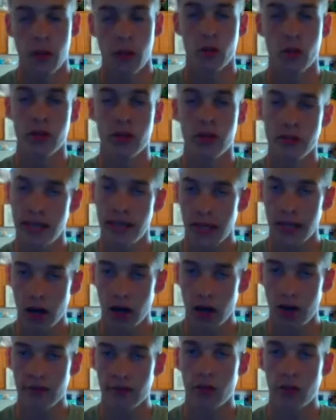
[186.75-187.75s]
when you take it
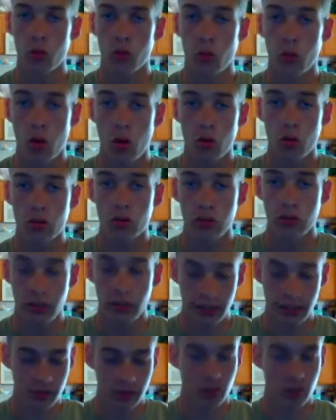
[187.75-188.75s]
off, it won't
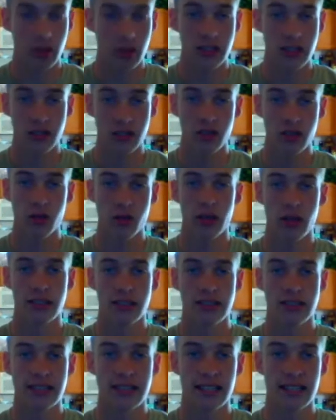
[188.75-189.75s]
leave residue
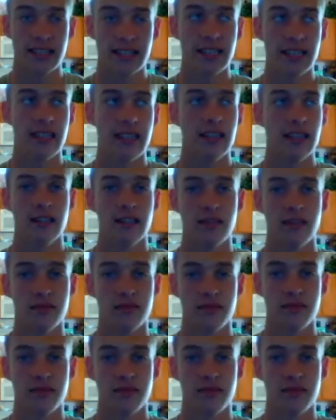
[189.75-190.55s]
and sticky,